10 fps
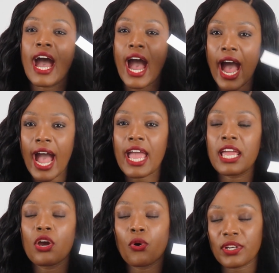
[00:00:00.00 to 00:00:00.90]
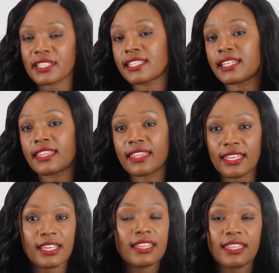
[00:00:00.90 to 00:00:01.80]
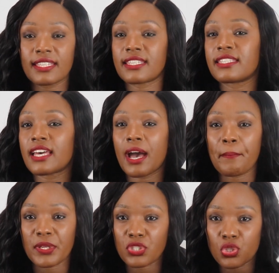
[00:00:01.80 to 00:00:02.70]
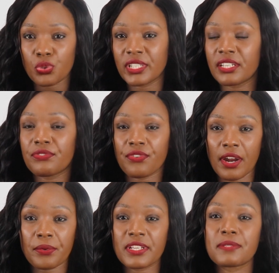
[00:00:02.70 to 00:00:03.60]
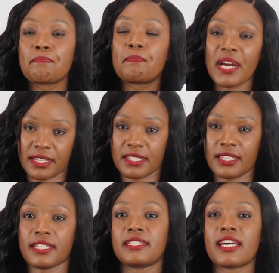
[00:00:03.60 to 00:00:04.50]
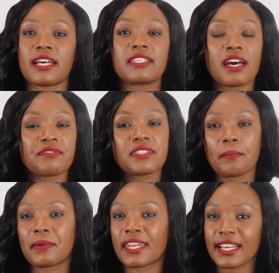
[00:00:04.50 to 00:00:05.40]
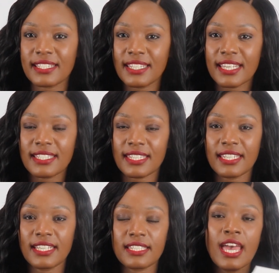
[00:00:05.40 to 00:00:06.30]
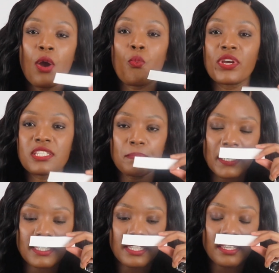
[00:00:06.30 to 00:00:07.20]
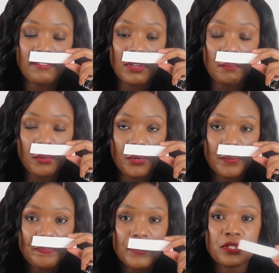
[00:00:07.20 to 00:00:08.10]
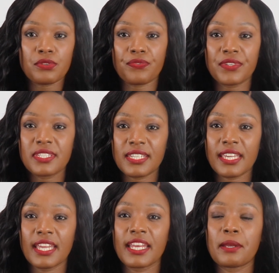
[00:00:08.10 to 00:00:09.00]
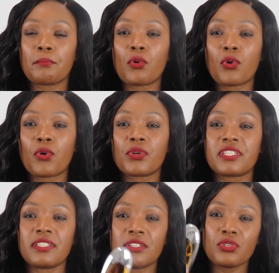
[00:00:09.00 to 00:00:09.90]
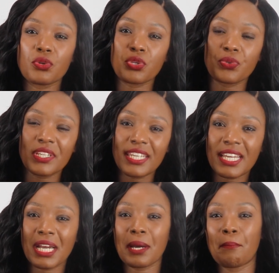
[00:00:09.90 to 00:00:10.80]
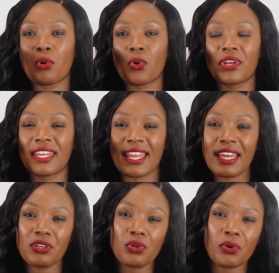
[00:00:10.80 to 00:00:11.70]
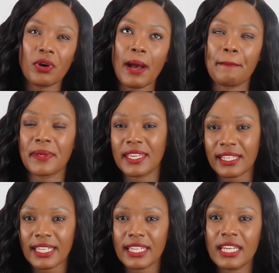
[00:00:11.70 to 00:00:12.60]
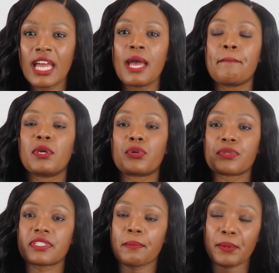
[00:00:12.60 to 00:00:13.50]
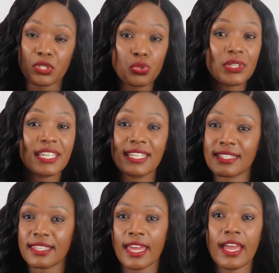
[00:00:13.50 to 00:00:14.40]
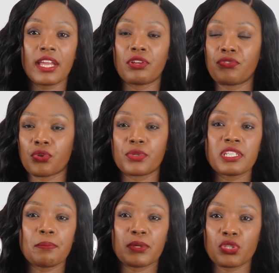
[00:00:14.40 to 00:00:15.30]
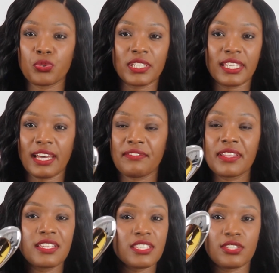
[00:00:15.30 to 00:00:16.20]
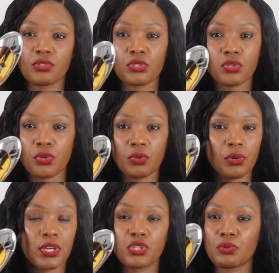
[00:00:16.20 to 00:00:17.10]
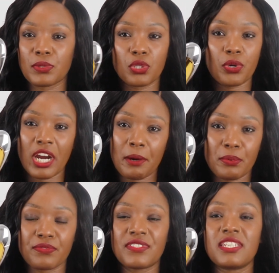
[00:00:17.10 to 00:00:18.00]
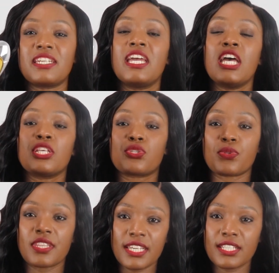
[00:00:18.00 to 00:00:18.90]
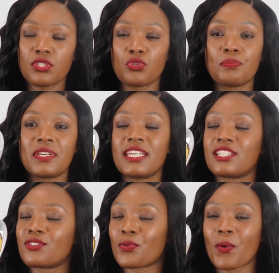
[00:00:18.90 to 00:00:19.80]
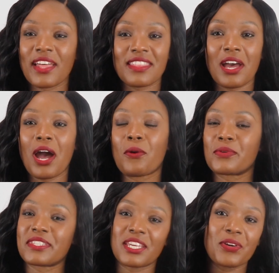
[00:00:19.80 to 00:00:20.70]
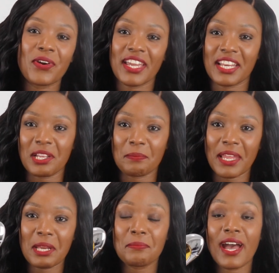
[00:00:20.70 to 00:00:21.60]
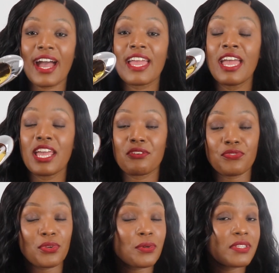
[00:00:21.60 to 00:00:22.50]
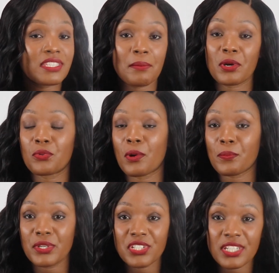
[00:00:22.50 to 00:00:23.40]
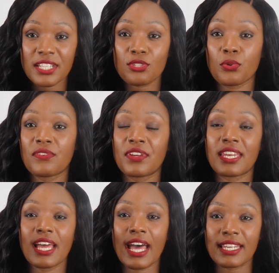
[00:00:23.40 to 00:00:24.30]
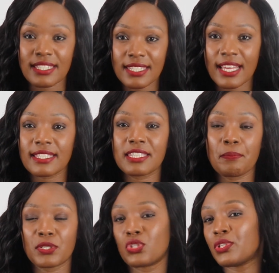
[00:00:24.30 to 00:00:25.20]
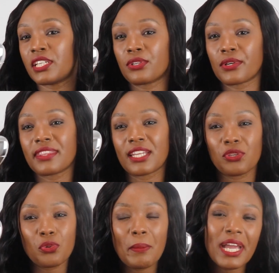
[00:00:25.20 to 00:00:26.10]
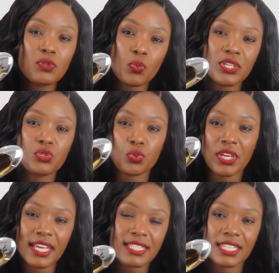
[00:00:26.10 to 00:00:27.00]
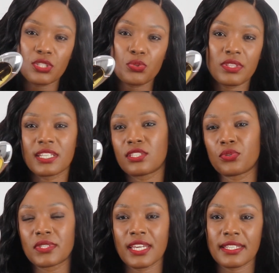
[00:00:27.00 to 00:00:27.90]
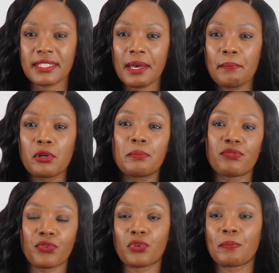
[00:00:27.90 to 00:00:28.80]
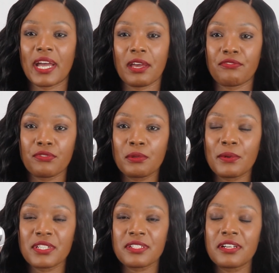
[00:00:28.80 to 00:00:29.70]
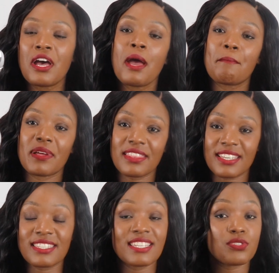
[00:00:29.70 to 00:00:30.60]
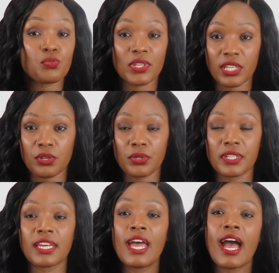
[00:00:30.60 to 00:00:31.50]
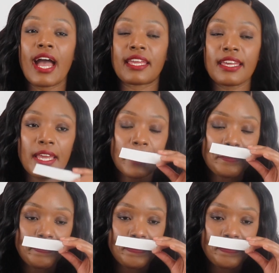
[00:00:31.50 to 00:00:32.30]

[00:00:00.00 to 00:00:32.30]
I honestly think this is a patchouli fragrance, but it does have some nuttiness in it, which makes it even more sophisticated, more, you know, unique, more, you know, appealing, because the patchouli is there, and if you're not a patchouli lover, this is not going to be your cup of tea. So this to me is no one that I would say go ahead and blind buy. If you're not someone who appreciates or even understands the patchouli note, then you might want to get into this using a sample before you buy a full bottle, but this is really good. Again,